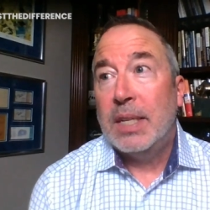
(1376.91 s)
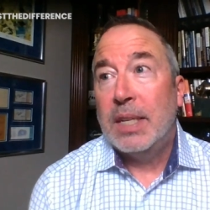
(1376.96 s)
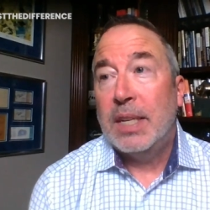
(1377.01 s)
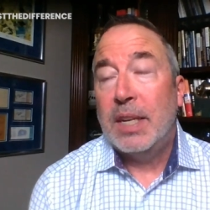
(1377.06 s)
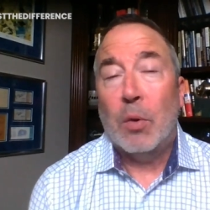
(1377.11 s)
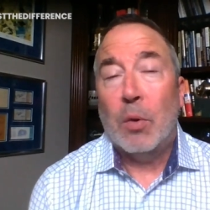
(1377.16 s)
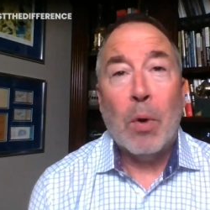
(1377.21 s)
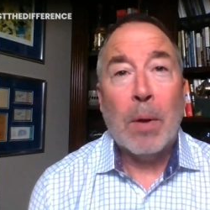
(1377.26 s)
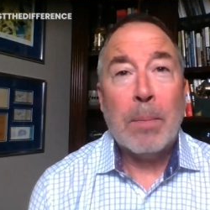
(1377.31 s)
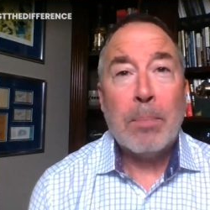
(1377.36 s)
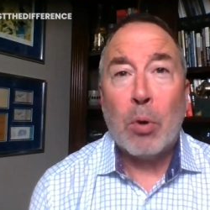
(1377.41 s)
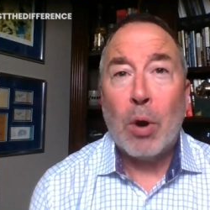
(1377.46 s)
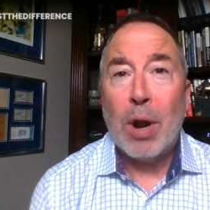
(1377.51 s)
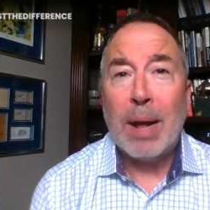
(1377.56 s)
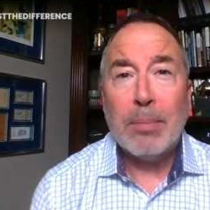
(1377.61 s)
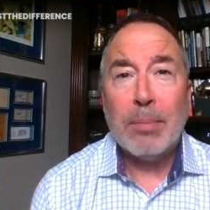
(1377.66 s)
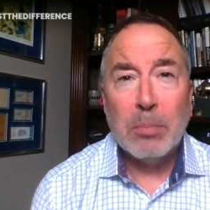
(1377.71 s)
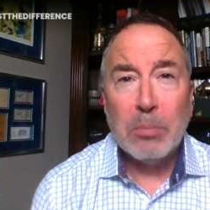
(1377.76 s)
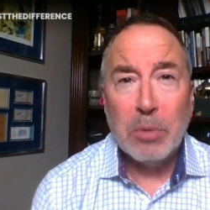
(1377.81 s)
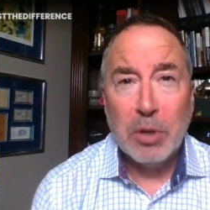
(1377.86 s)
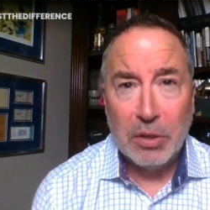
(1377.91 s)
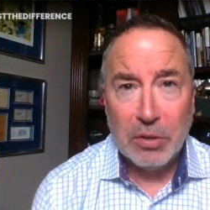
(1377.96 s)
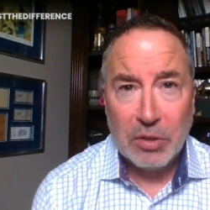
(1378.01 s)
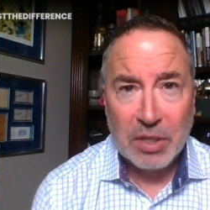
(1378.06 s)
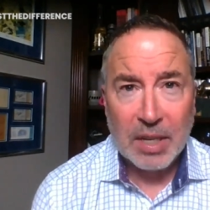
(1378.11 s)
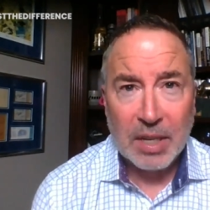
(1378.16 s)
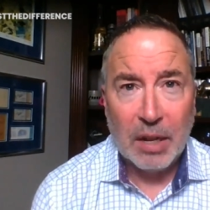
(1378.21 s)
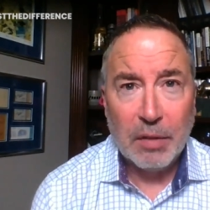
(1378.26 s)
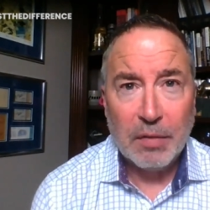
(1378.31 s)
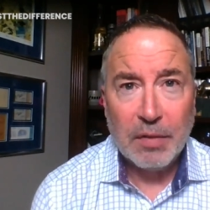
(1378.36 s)
you know, what problem are you
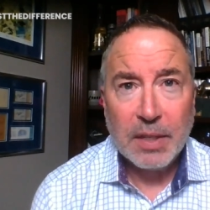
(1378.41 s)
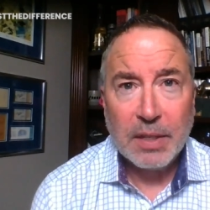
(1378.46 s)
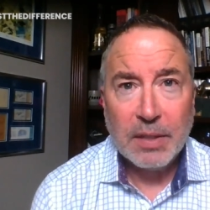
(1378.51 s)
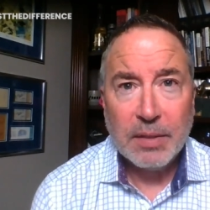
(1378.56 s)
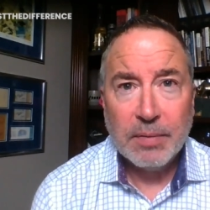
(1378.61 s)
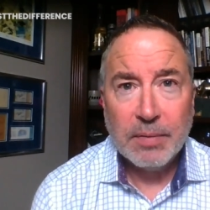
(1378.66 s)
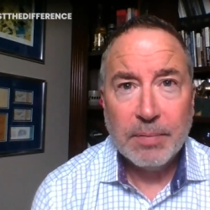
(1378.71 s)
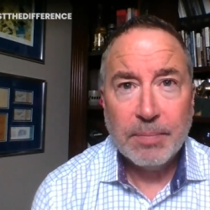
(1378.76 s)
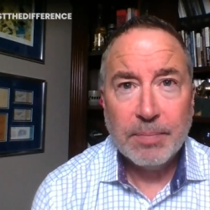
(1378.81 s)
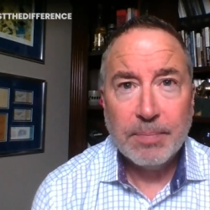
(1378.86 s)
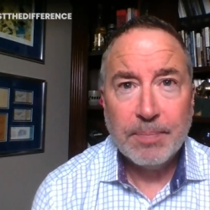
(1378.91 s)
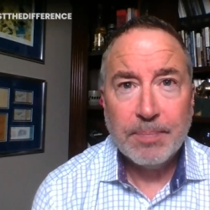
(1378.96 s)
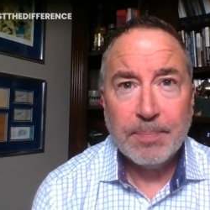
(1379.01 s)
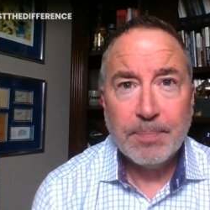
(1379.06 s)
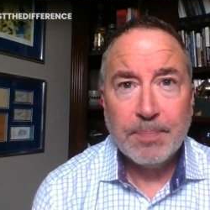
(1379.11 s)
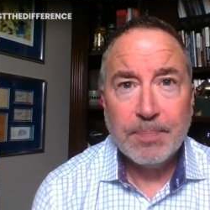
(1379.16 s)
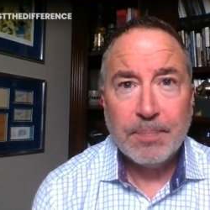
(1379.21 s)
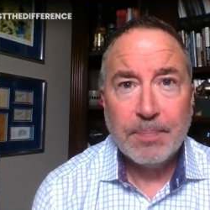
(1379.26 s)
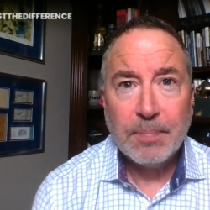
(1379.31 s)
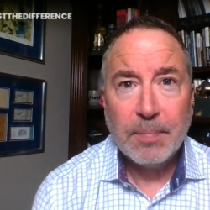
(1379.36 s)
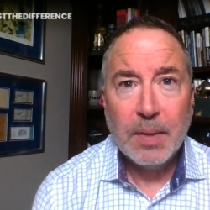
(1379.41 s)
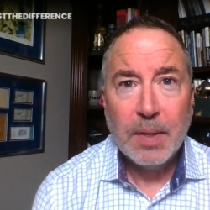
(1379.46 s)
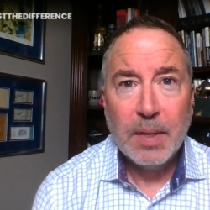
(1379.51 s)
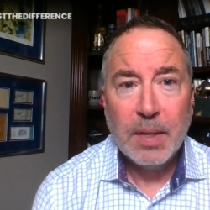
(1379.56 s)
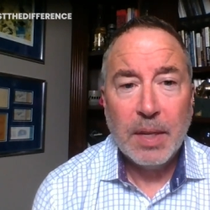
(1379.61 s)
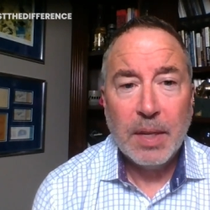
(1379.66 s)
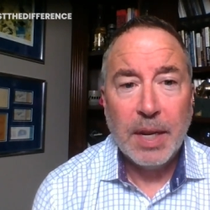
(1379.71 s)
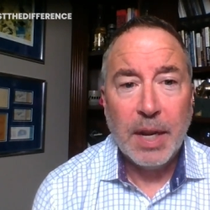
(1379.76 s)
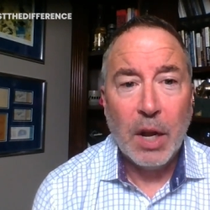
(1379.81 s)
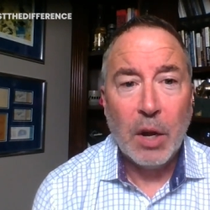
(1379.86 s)
solving?
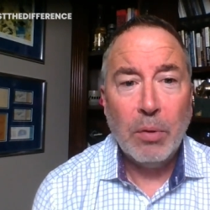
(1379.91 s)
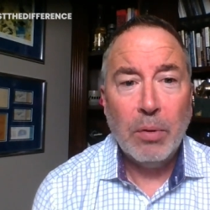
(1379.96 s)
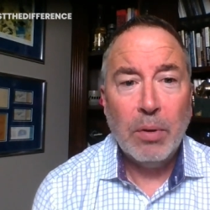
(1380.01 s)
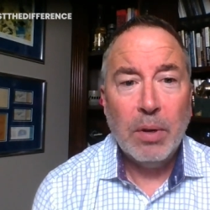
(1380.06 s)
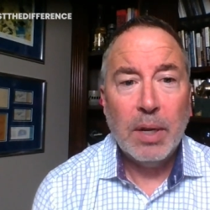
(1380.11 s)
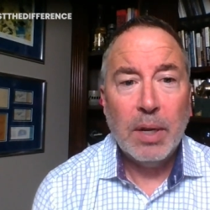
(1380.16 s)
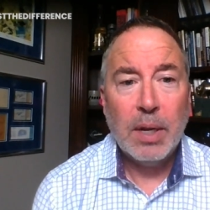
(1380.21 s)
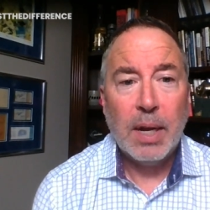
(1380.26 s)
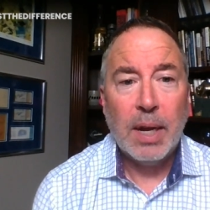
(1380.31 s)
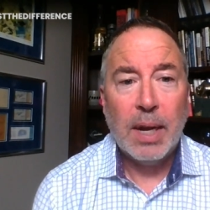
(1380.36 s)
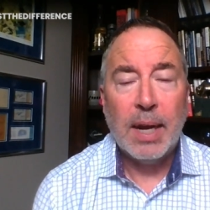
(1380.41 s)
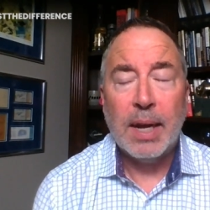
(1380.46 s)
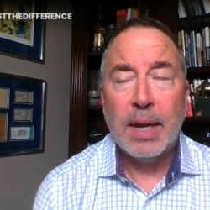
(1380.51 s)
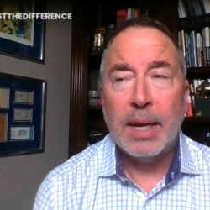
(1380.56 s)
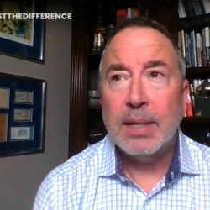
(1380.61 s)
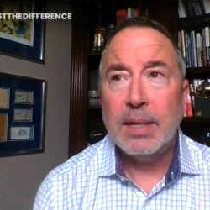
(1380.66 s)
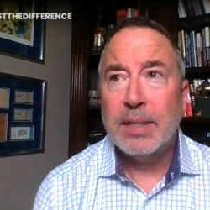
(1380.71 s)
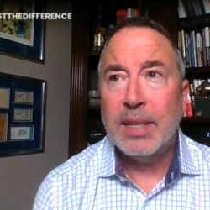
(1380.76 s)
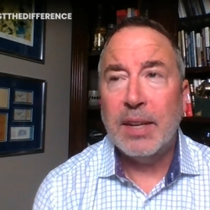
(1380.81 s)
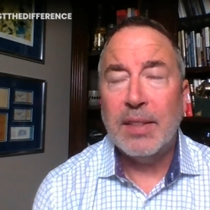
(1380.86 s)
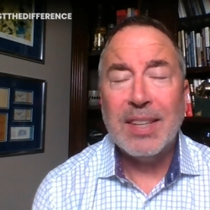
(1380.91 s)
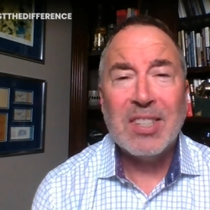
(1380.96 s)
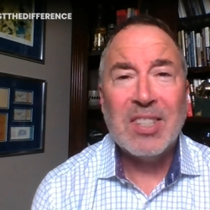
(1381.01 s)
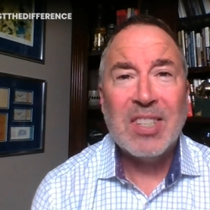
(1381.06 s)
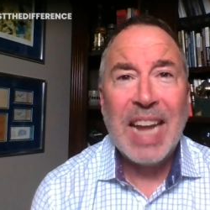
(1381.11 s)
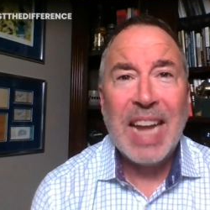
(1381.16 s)
You know, yeah. Uh, to this